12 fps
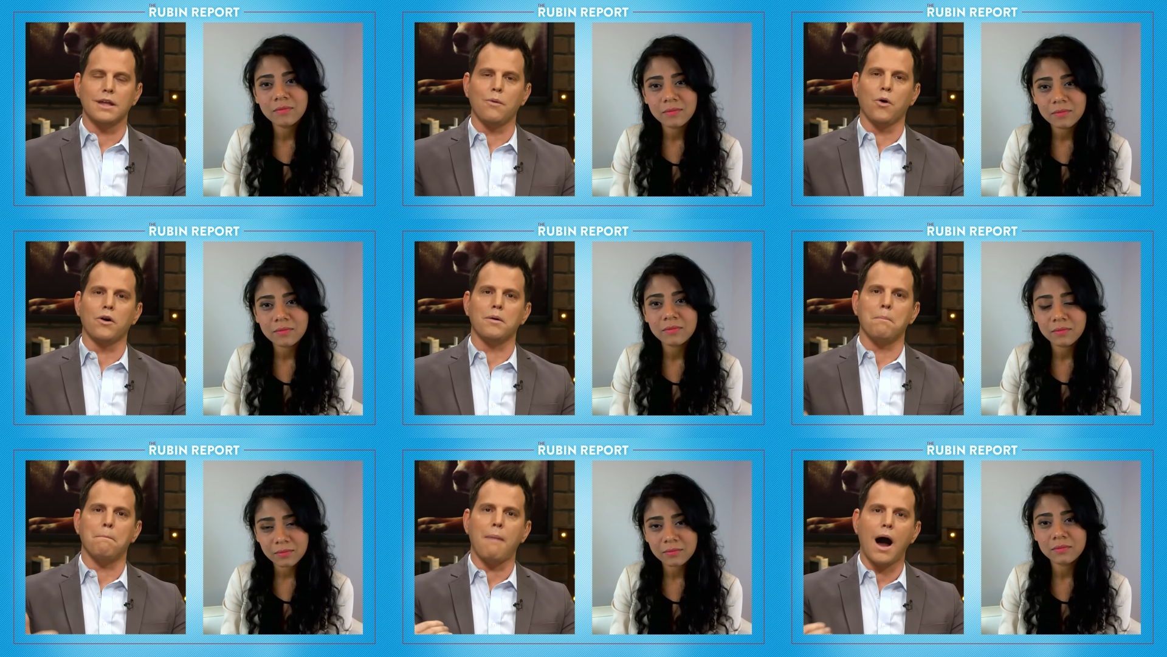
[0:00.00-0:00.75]
Speaker 1: They
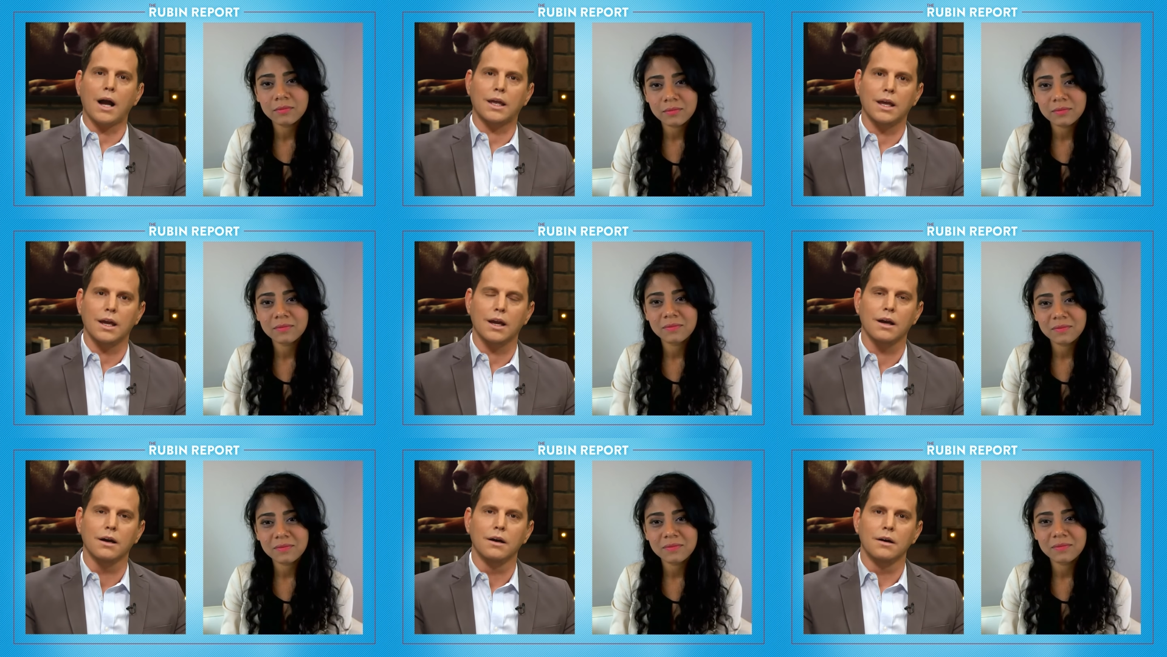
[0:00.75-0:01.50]
weren't
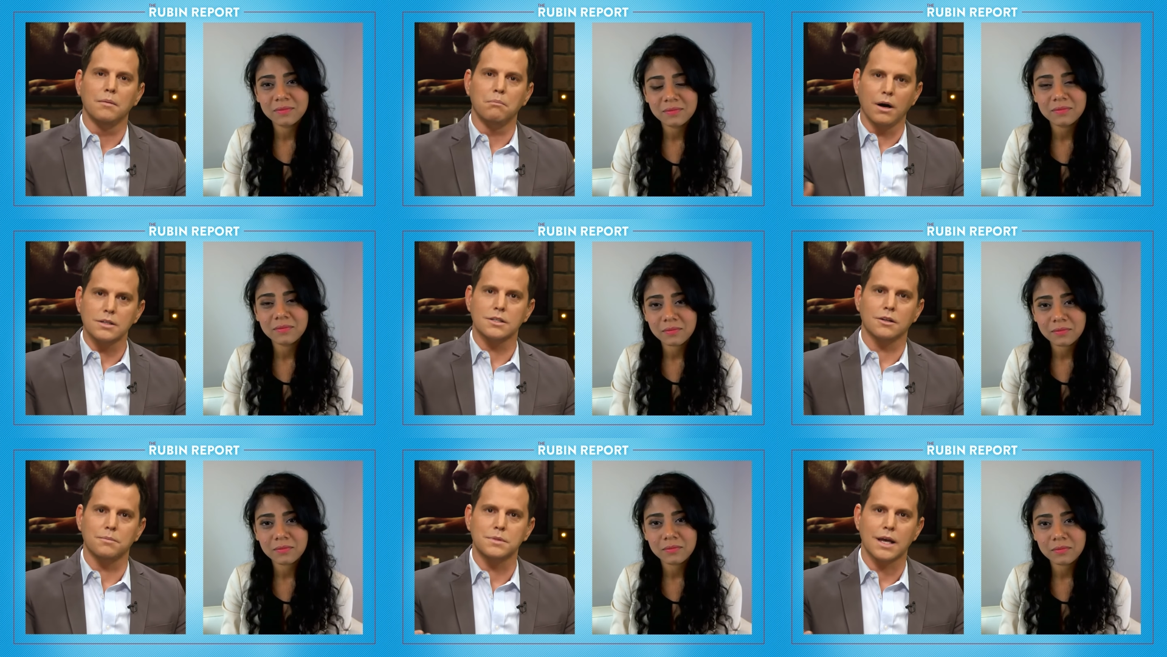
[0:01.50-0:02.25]
mocking
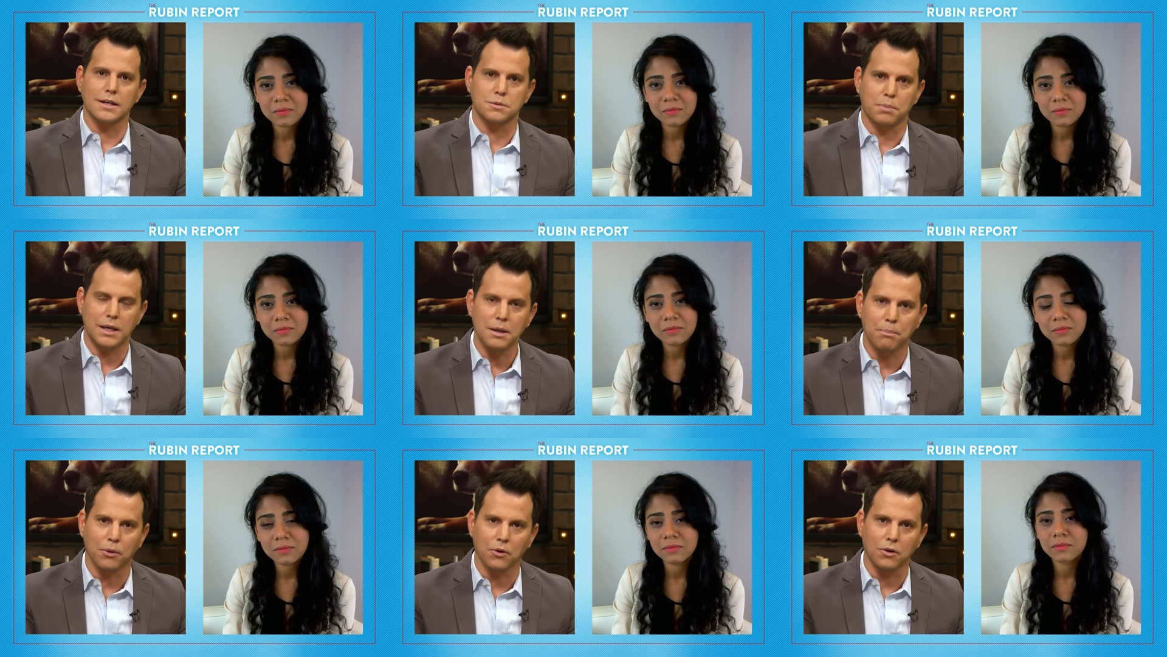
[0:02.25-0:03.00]
Muslims as
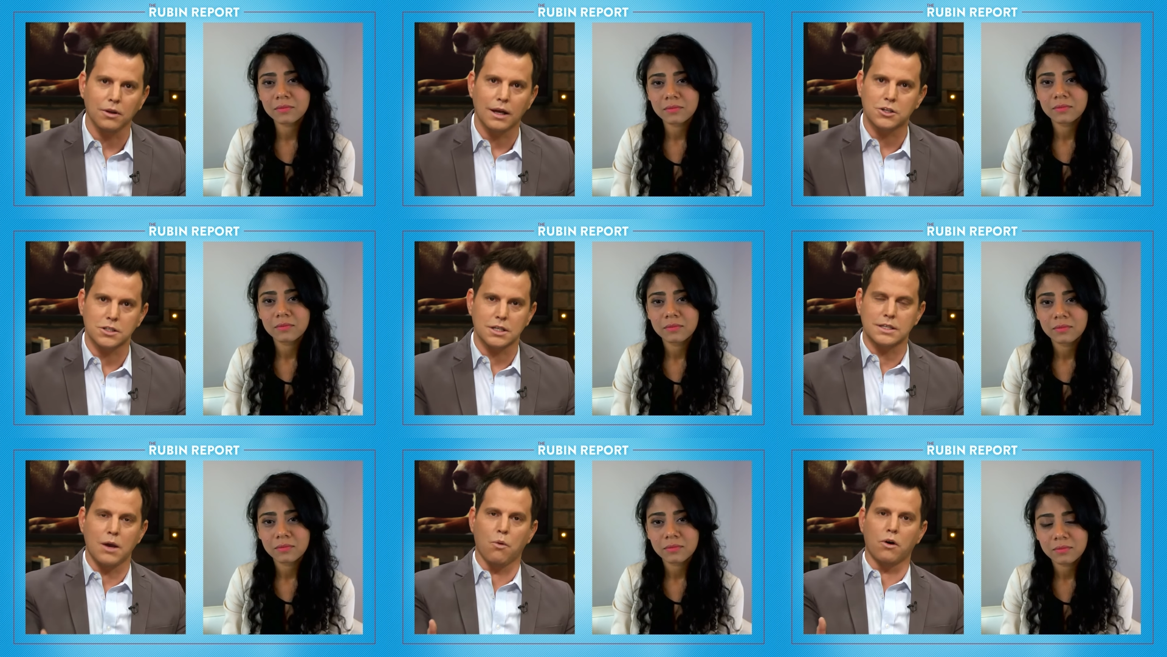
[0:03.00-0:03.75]
people, just
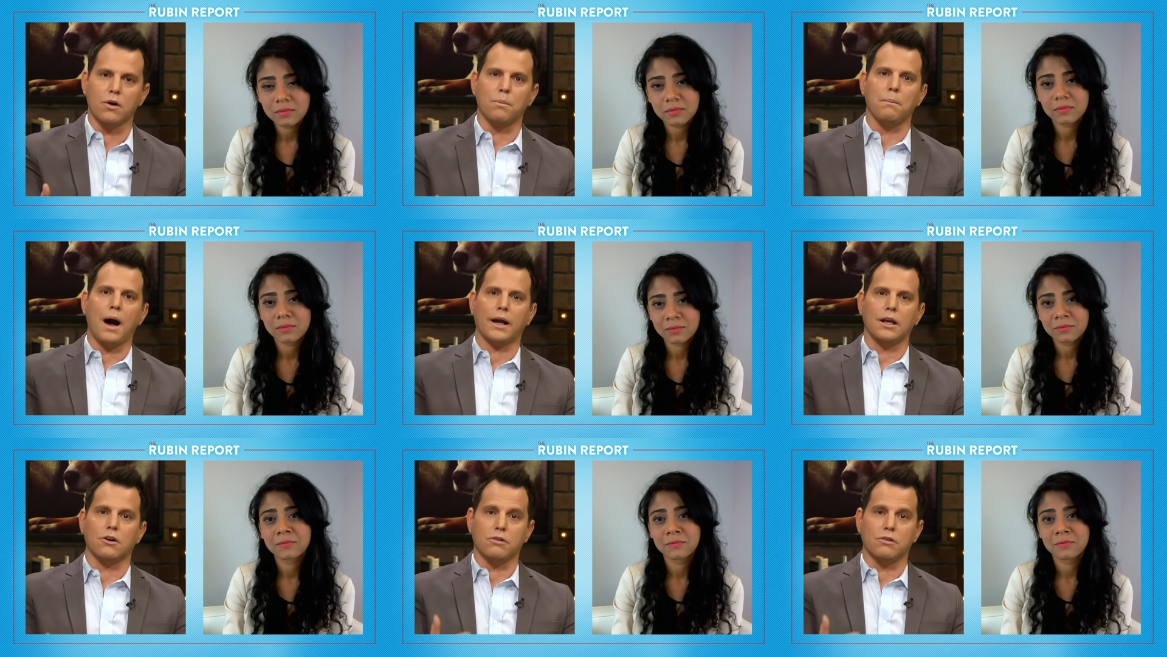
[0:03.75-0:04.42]
as they weren't mocking